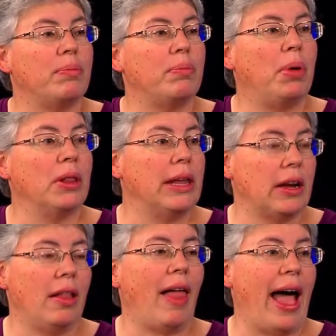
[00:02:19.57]

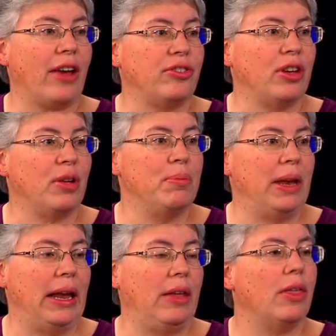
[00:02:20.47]
political action
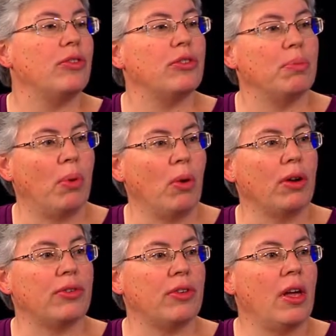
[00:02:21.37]
committee that
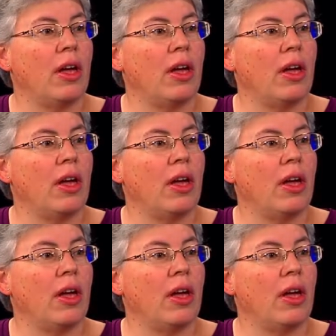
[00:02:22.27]
supports